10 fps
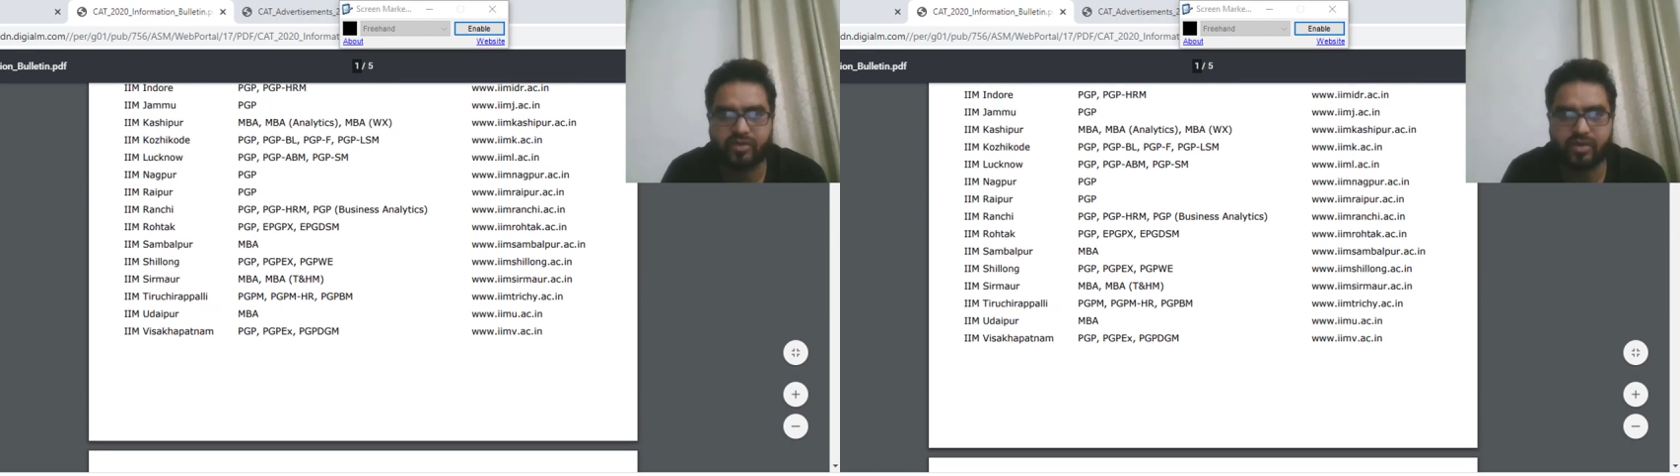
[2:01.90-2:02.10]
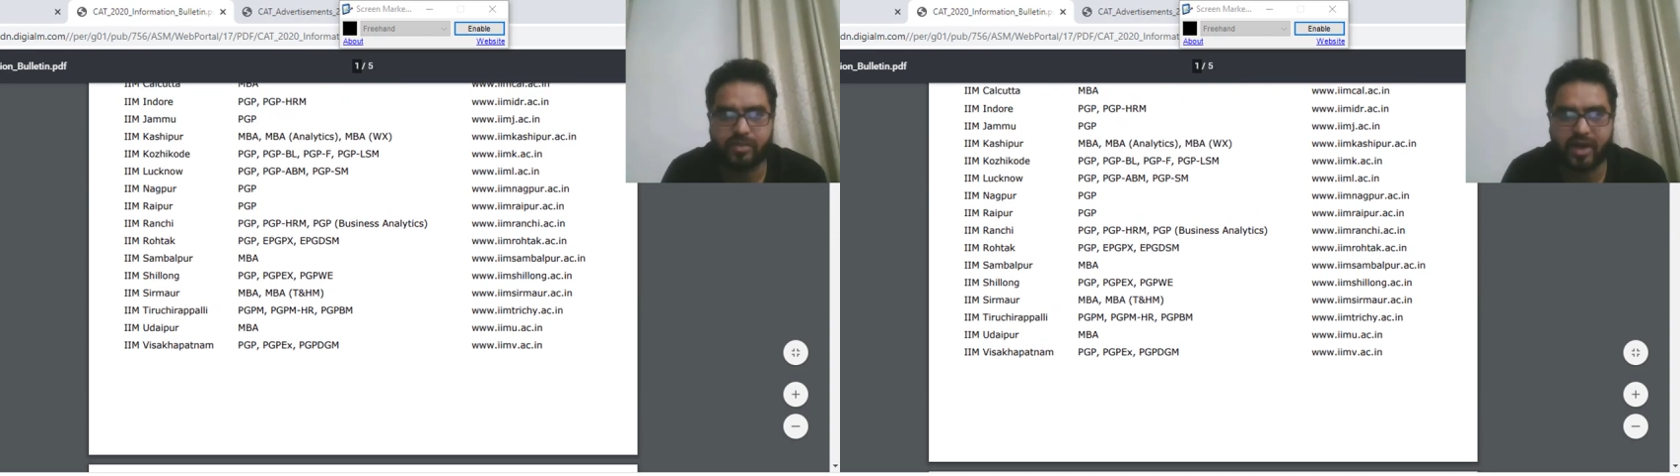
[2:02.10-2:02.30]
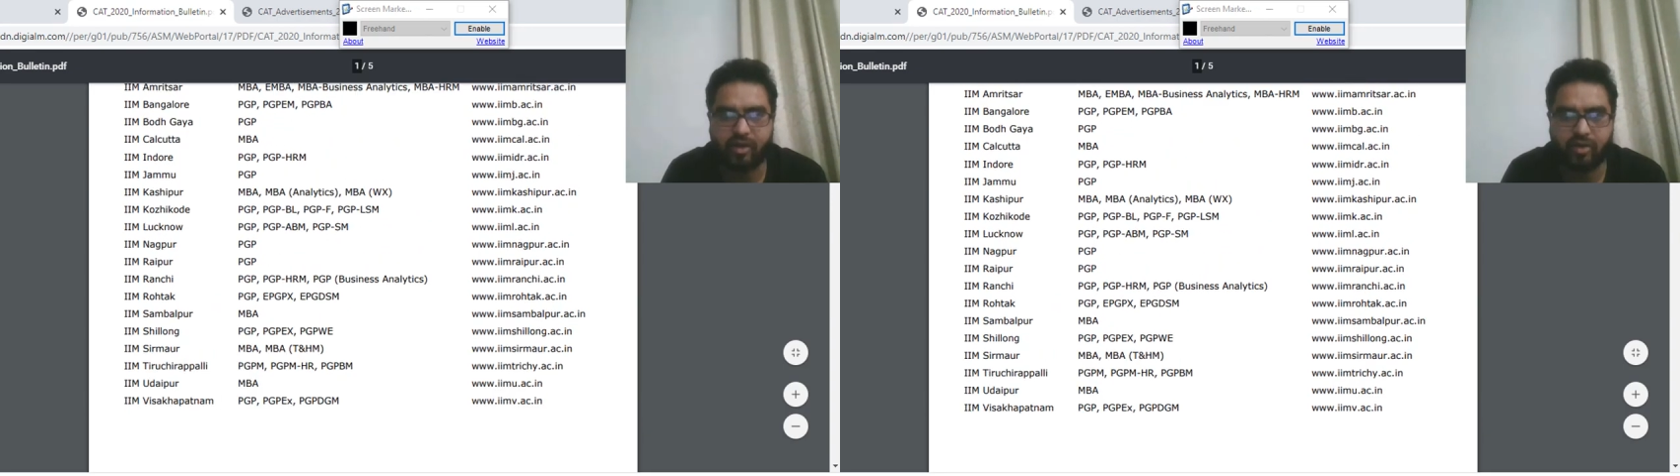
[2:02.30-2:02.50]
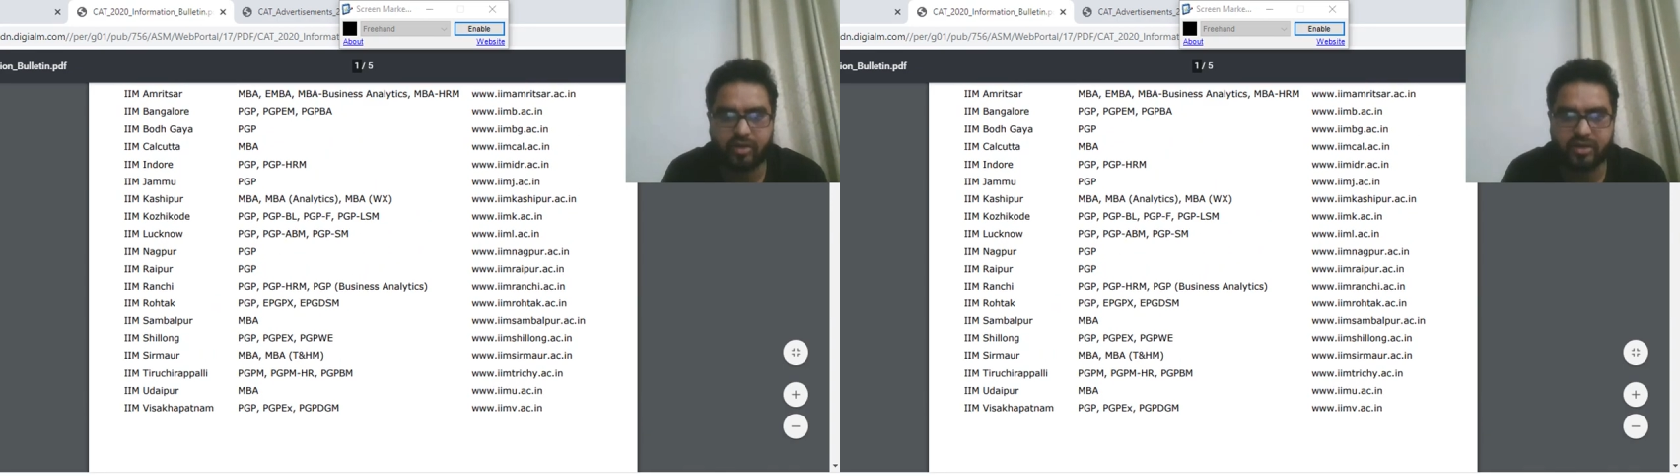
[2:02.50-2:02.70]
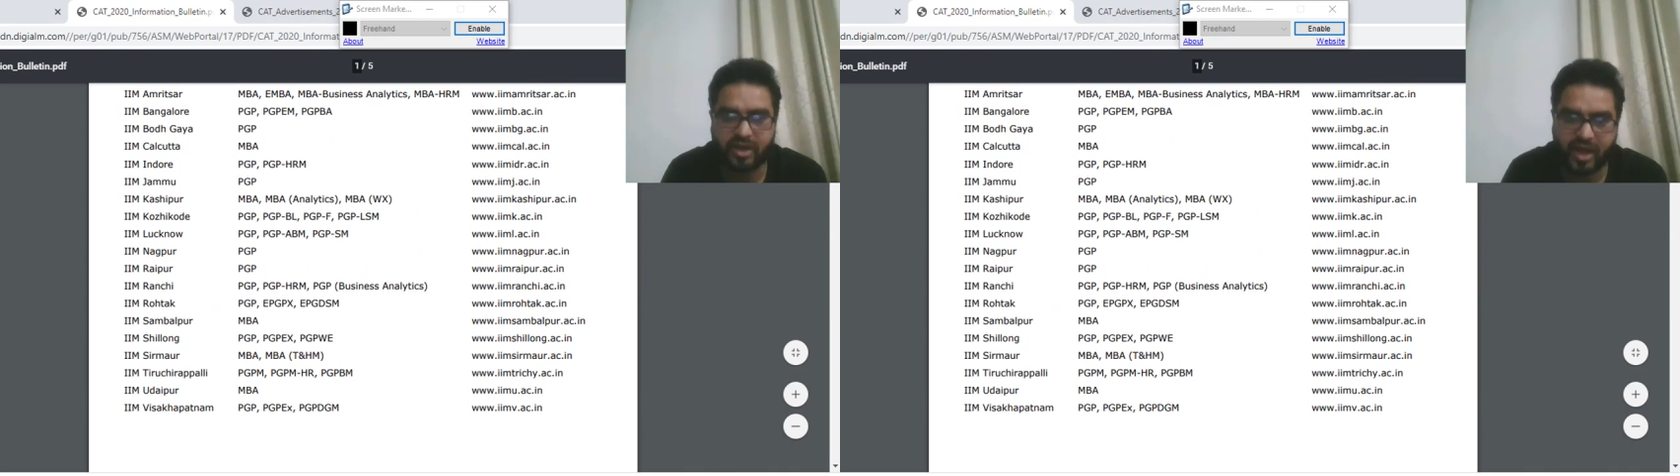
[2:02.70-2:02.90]
offered by
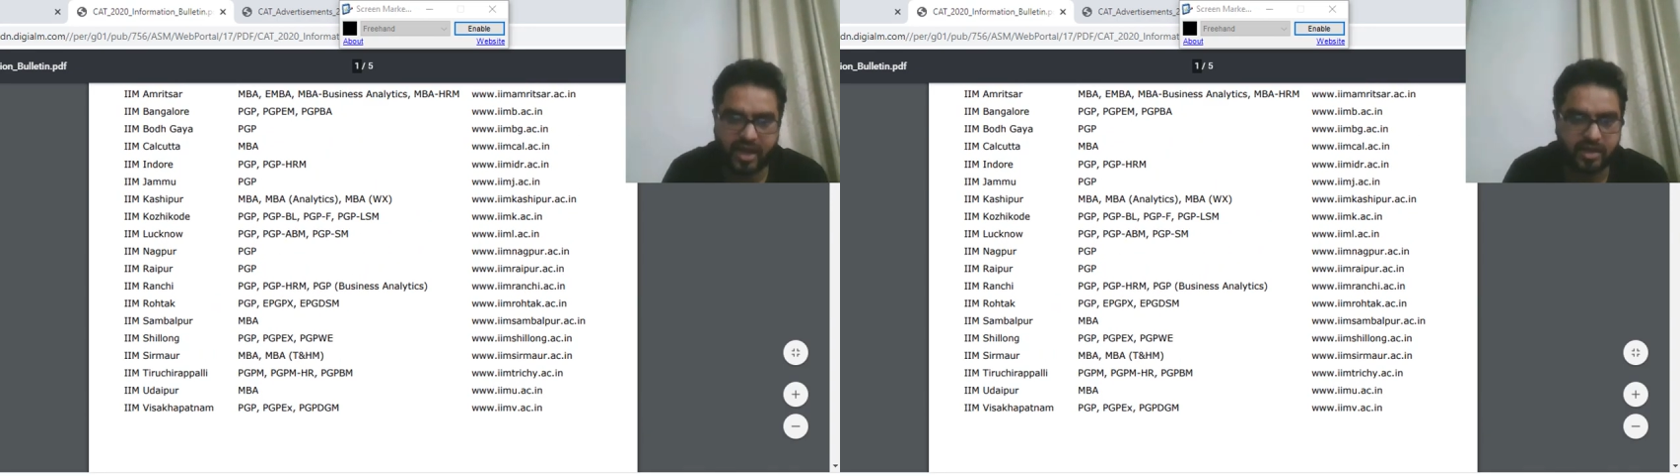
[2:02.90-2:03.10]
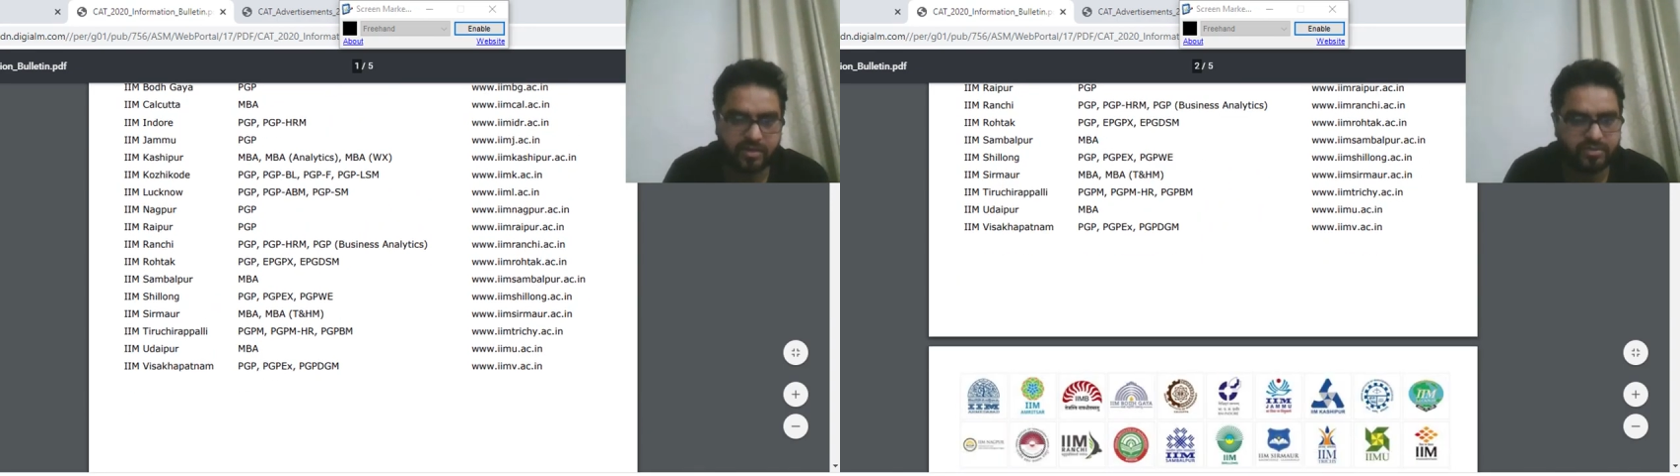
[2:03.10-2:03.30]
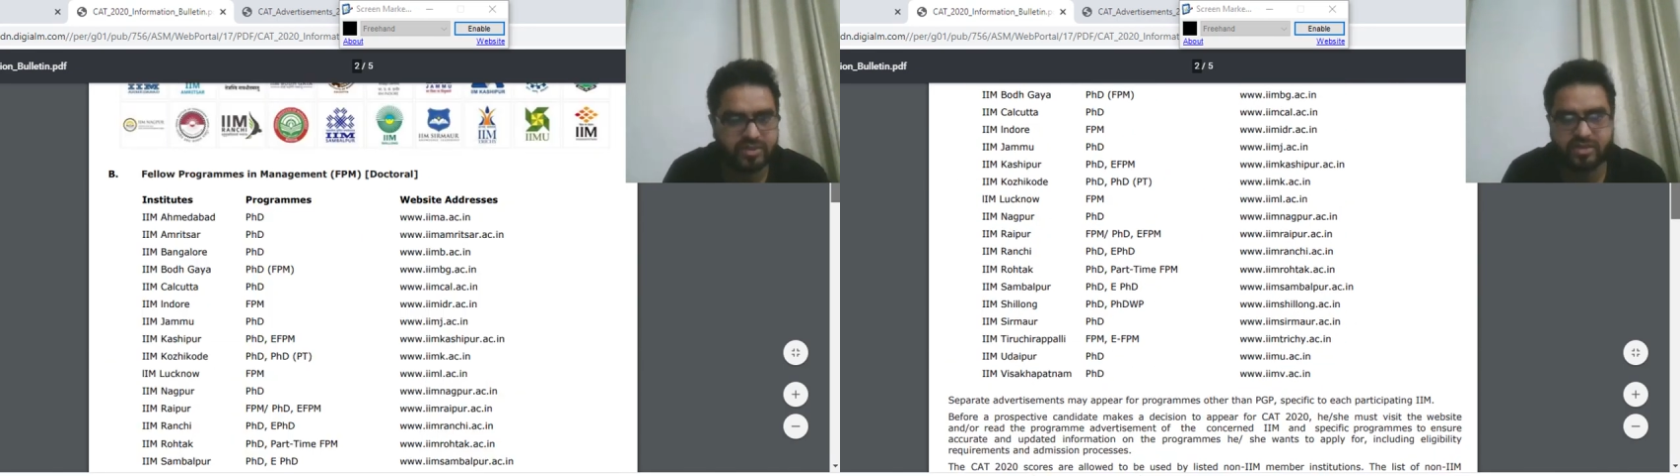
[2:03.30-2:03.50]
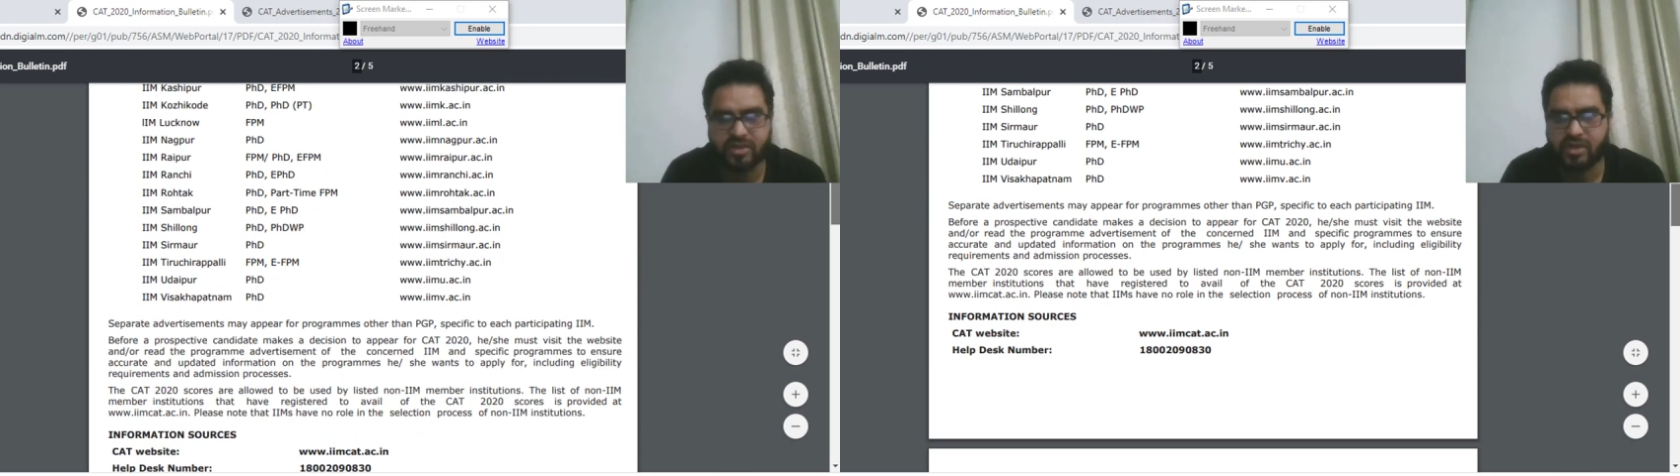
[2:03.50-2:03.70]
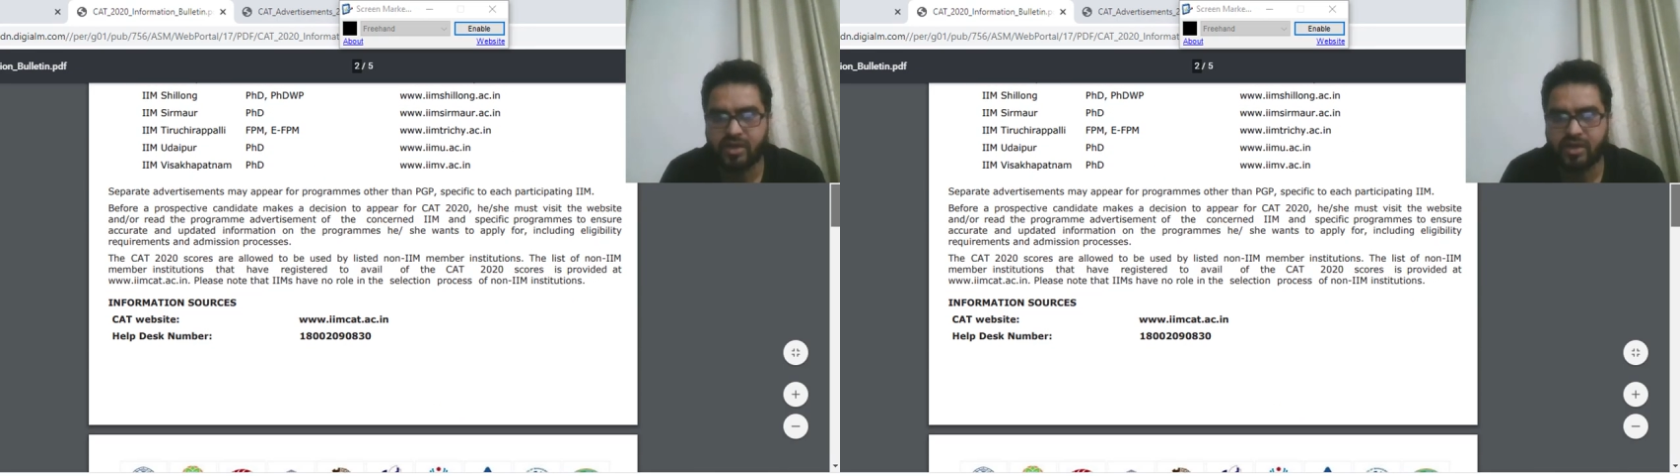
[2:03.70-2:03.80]
all IIMs,